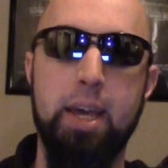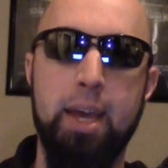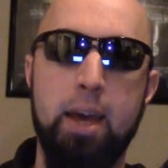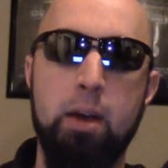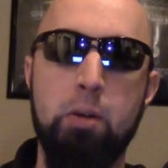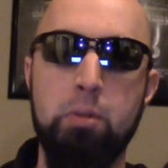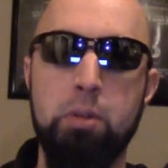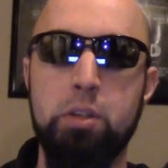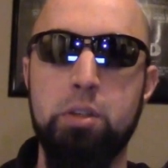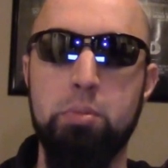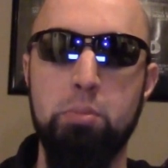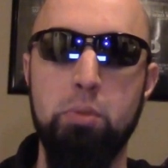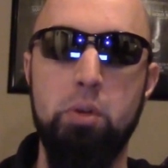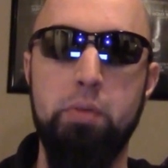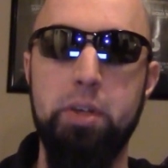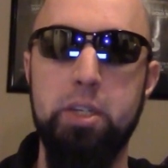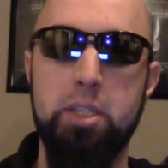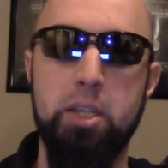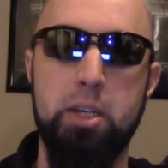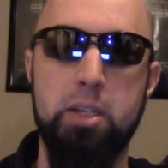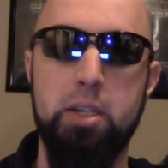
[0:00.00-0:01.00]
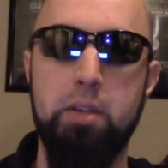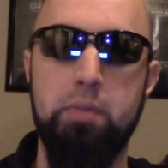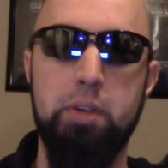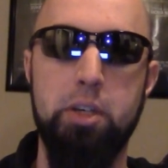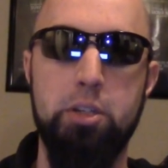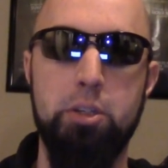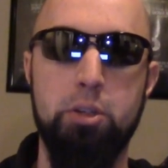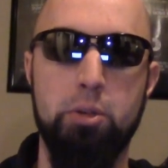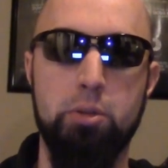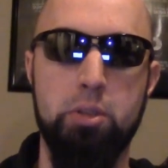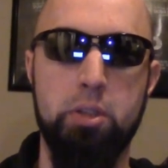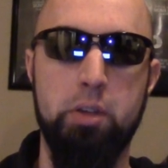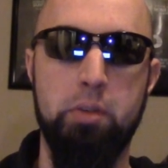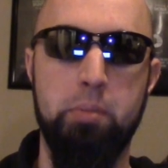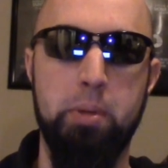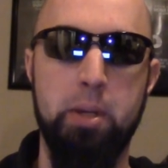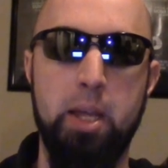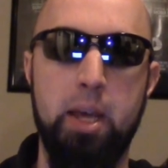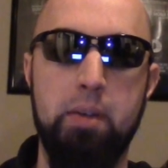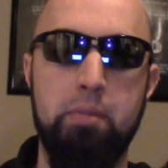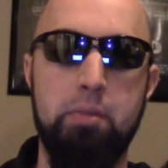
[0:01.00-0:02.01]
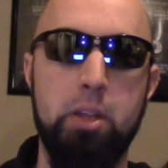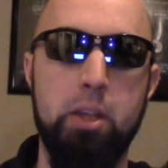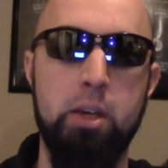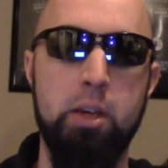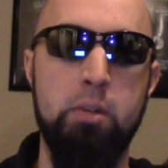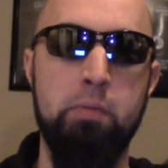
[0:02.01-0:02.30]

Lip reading: countless movies and TV shows that have been heavily